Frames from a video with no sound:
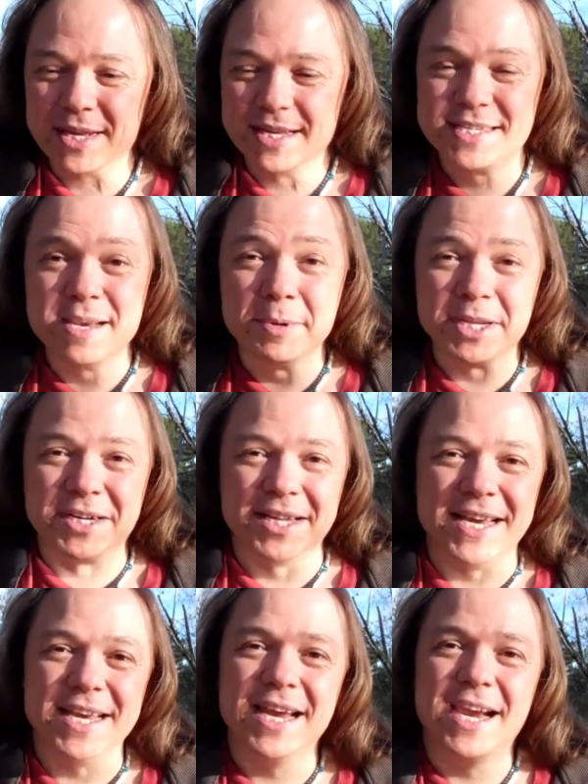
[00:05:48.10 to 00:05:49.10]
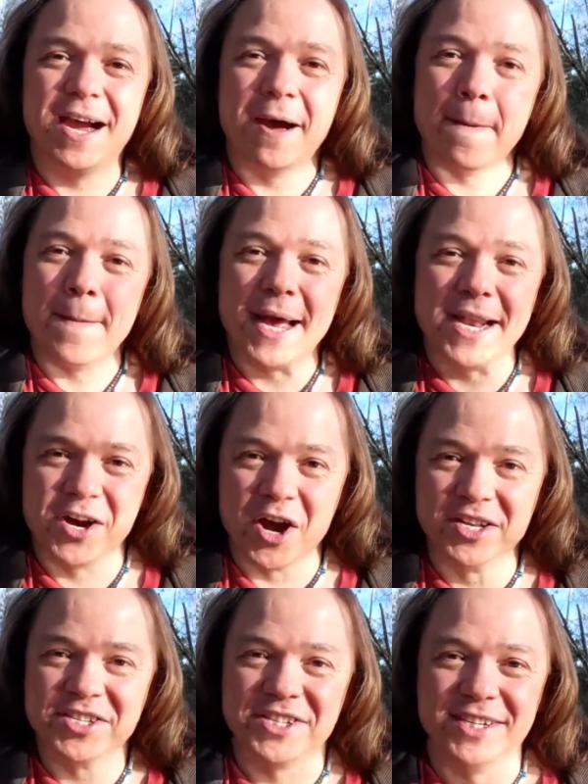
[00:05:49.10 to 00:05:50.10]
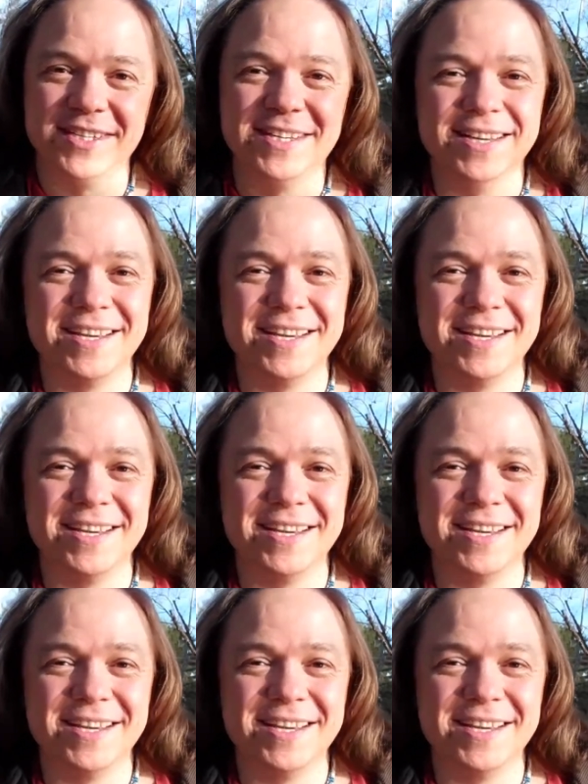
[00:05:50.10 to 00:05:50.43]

Similarly, at a concert,